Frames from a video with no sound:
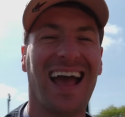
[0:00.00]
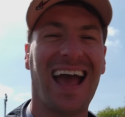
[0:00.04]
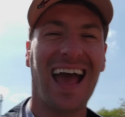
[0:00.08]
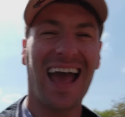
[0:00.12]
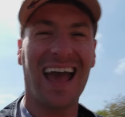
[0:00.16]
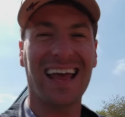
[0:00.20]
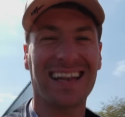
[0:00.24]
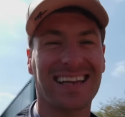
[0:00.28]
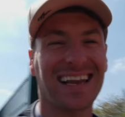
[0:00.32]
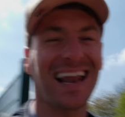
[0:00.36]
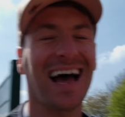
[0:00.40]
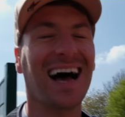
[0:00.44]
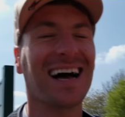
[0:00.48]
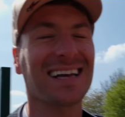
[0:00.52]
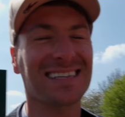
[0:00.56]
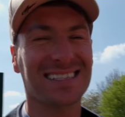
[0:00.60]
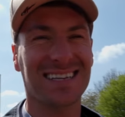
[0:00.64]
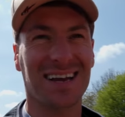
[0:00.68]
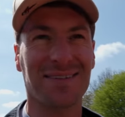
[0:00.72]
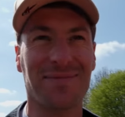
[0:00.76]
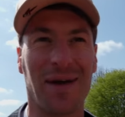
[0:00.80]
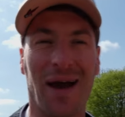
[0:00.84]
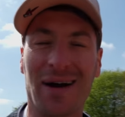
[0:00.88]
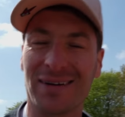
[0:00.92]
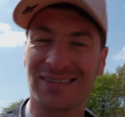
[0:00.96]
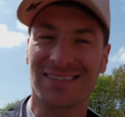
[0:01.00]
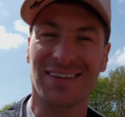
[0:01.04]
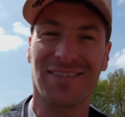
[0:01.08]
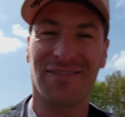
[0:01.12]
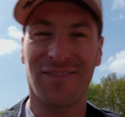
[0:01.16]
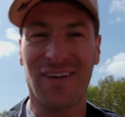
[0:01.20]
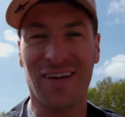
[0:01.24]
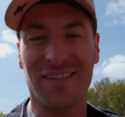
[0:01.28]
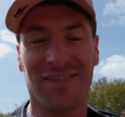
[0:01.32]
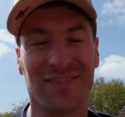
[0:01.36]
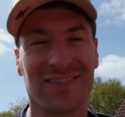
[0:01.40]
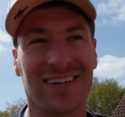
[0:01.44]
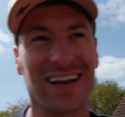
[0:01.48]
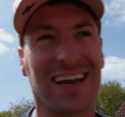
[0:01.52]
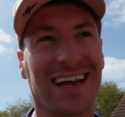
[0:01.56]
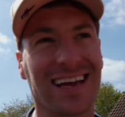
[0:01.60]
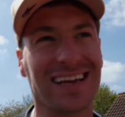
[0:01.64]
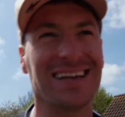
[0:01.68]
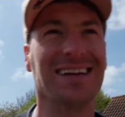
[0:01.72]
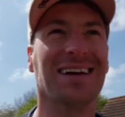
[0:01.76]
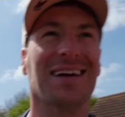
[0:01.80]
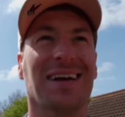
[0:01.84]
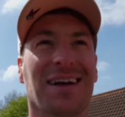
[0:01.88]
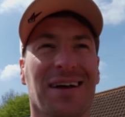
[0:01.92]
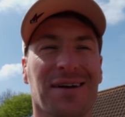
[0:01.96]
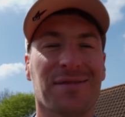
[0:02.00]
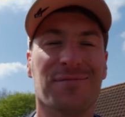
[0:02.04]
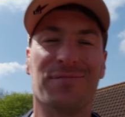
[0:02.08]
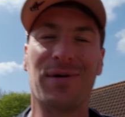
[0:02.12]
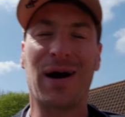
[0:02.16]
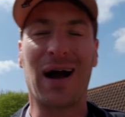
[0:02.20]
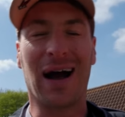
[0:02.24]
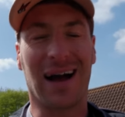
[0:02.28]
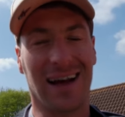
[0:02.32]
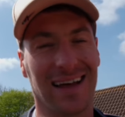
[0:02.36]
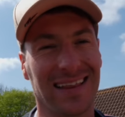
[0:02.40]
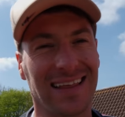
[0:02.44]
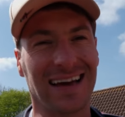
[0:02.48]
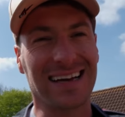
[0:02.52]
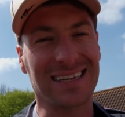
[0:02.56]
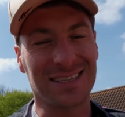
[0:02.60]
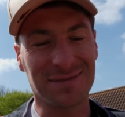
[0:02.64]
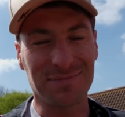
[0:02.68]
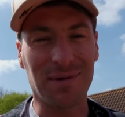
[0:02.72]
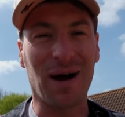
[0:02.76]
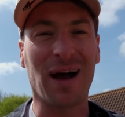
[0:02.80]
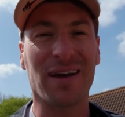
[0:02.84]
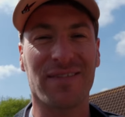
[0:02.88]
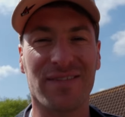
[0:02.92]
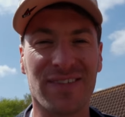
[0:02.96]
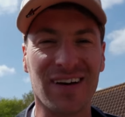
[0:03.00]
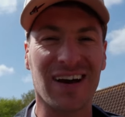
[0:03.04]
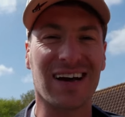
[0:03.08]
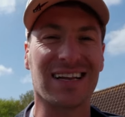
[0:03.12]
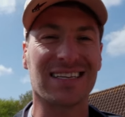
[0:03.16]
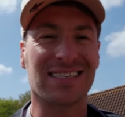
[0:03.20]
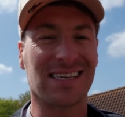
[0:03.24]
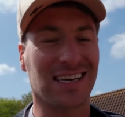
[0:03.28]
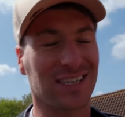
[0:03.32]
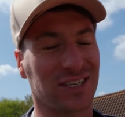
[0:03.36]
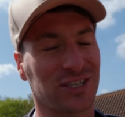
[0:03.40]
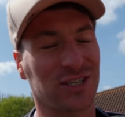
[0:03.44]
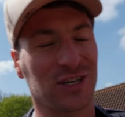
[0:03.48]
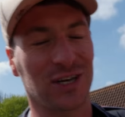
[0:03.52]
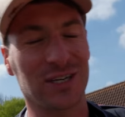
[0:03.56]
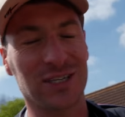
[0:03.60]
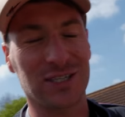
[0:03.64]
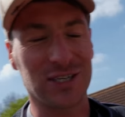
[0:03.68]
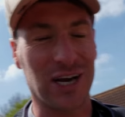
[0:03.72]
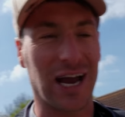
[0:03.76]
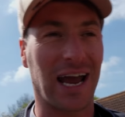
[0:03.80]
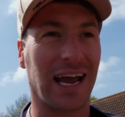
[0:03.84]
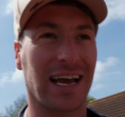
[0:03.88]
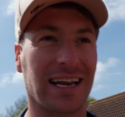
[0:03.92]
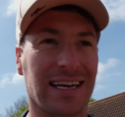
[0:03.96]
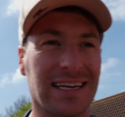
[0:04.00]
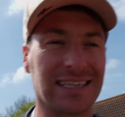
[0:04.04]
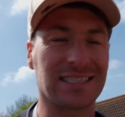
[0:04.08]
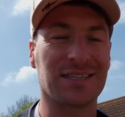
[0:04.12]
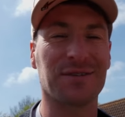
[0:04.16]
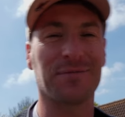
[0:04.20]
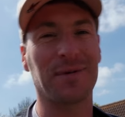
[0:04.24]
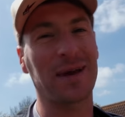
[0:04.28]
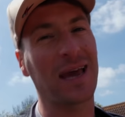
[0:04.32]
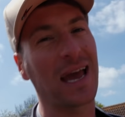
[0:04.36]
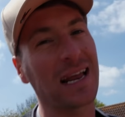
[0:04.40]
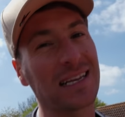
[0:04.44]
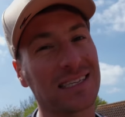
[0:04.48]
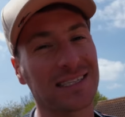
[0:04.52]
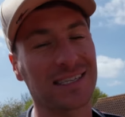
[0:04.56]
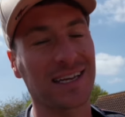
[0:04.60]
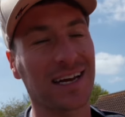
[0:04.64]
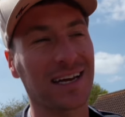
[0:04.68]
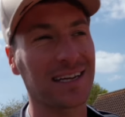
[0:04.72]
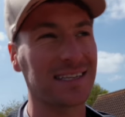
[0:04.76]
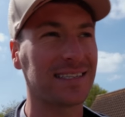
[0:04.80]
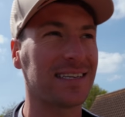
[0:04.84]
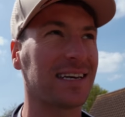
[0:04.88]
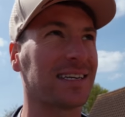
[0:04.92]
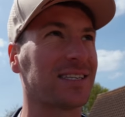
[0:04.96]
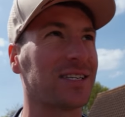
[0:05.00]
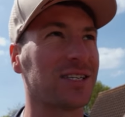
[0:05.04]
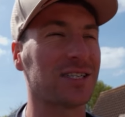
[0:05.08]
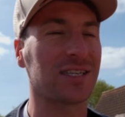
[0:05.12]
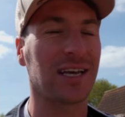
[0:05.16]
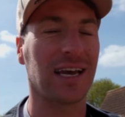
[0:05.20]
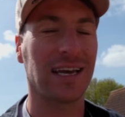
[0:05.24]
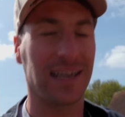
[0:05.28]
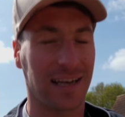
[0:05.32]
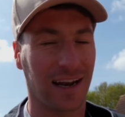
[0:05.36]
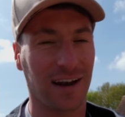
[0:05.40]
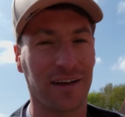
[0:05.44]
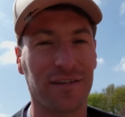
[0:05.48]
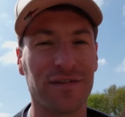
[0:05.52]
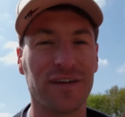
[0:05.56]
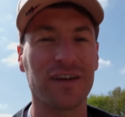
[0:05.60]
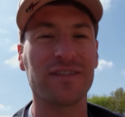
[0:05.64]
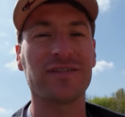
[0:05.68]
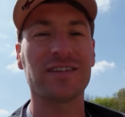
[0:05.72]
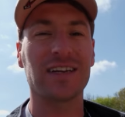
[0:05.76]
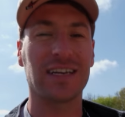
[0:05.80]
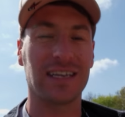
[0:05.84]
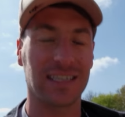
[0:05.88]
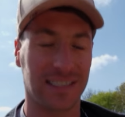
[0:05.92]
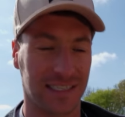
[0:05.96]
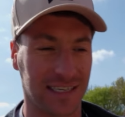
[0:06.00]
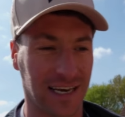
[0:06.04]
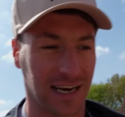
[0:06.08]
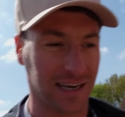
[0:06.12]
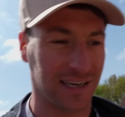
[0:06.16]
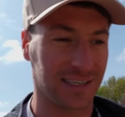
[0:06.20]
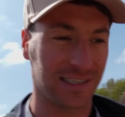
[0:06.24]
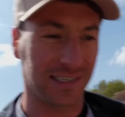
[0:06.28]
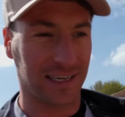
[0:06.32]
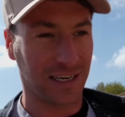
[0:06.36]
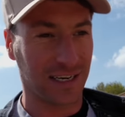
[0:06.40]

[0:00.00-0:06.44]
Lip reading: Ed last time out was a 50, but that's my third session on track, and this will be Ed's third session. So he done a 50 in his second